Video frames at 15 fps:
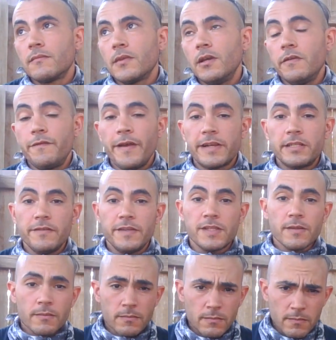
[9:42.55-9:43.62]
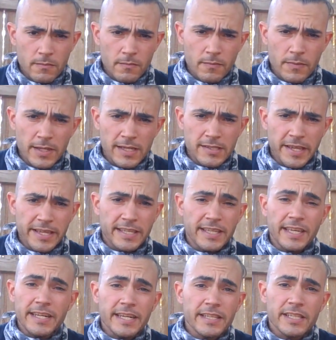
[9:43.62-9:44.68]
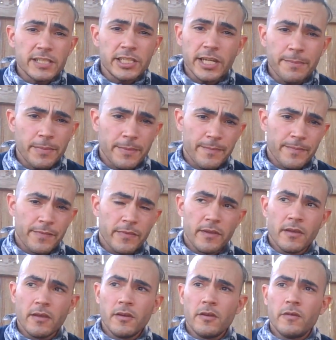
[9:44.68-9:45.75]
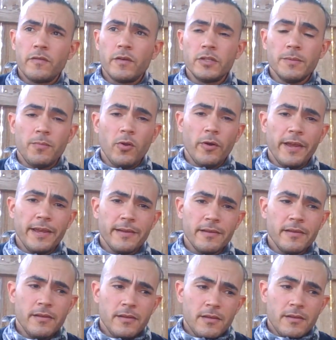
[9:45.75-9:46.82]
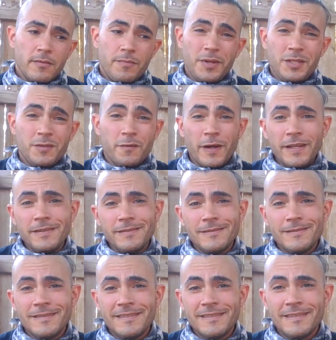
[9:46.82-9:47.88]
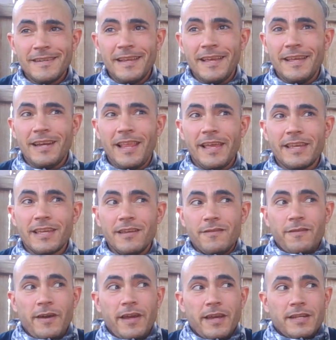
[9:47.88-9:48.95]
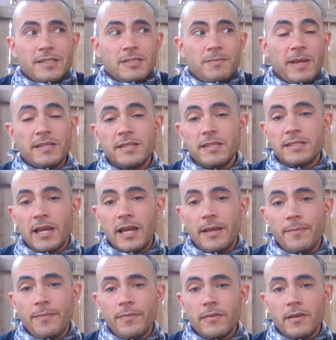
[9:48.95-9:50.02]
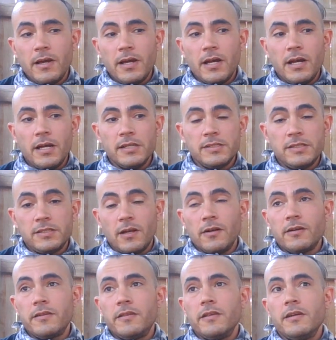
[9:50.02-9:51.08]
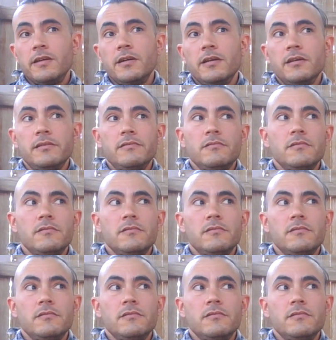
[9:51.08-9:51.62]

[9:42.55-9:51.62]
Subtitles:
effective as yeeting the ship for deploying, but it's fun. And if I had spent the time, sunk the,